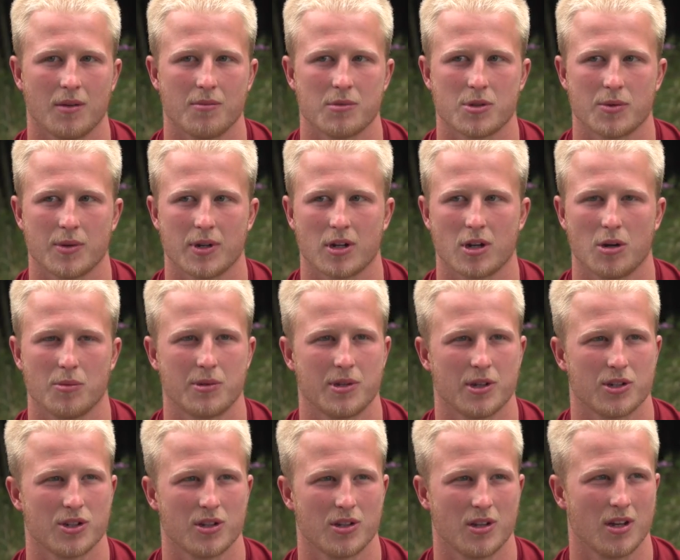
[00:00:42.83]
So we had a
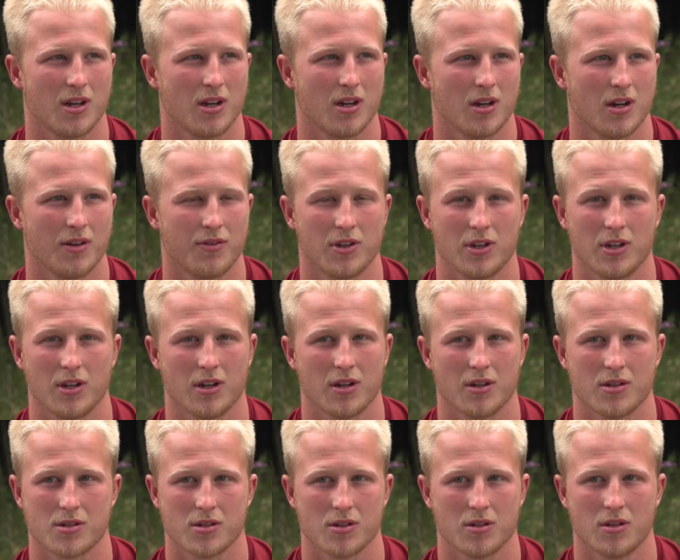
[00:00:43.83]
competition there every
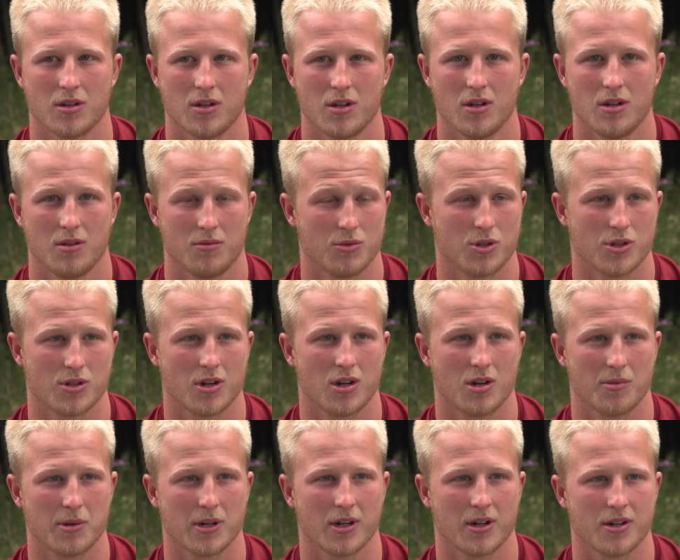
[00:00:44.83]
year, so just
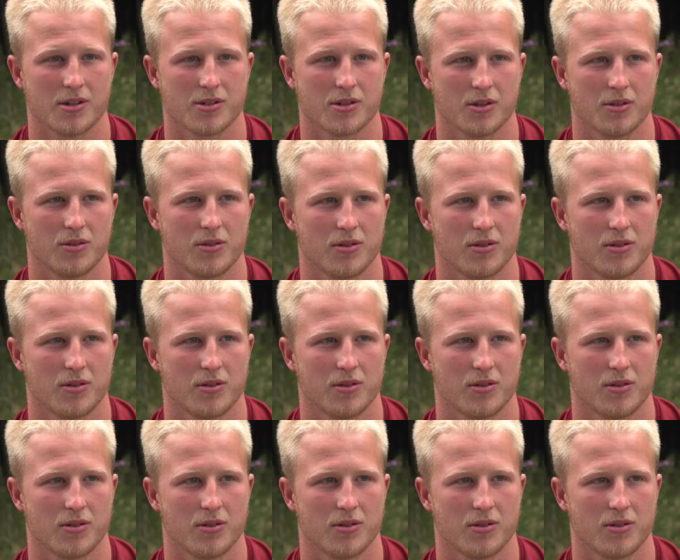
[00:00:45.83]
started Bigger High School.